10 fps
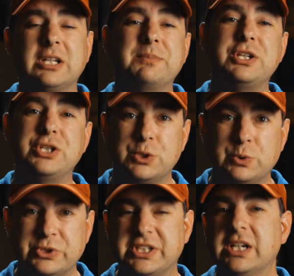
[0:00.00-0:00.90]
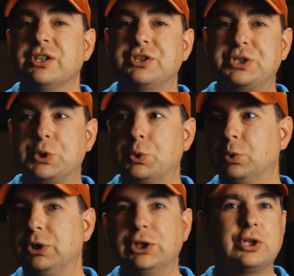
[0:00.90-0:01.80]
can be used
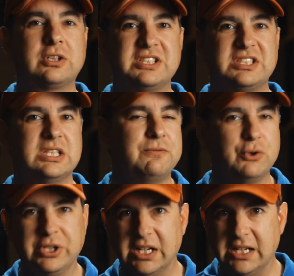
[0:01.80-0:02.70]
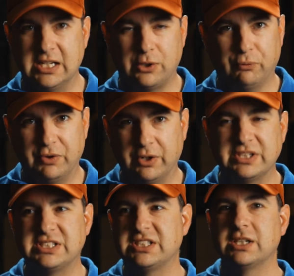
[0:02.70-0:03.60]
to look to see if you're getting
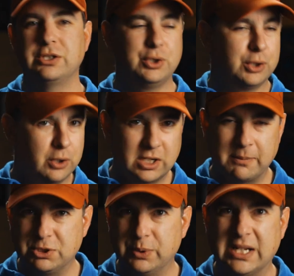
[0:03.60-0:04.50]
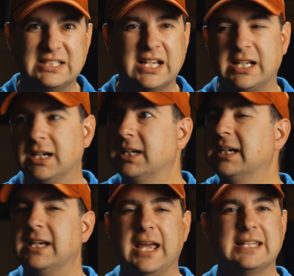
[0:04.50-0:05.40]
interference. You can hook it up to an antenna
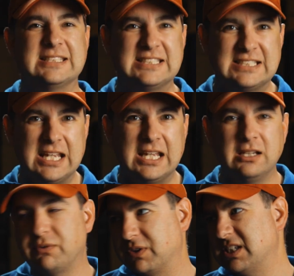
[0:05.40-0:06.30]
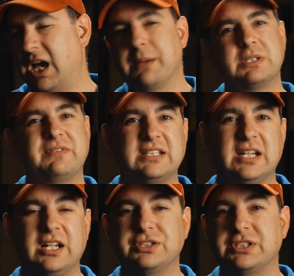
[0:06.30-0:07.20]
and see different types of
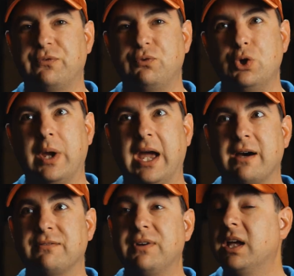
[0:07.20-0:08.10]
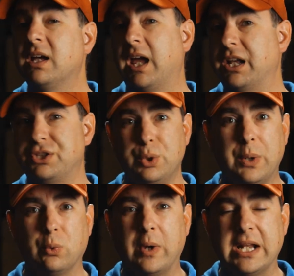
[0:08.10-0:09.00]
antennas. If you have a
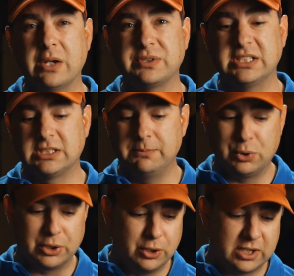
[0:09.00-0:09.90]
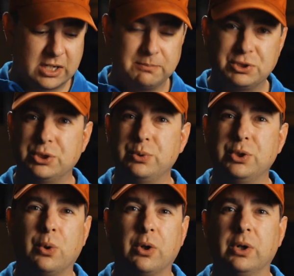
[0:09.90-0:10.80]
two-way radio system, you can hook it up to
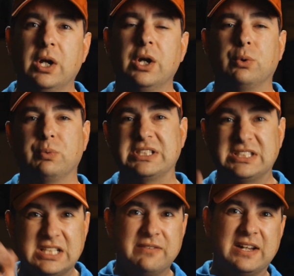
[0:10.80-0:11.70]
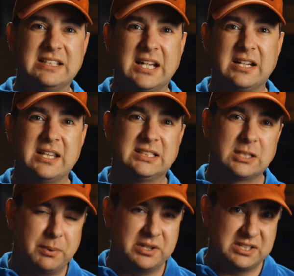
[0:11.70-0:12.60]
your receive antenna that's
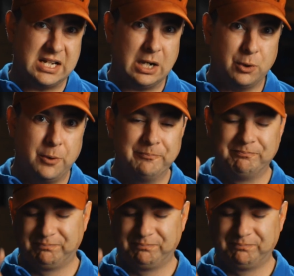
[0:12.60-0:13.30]
up on the tower.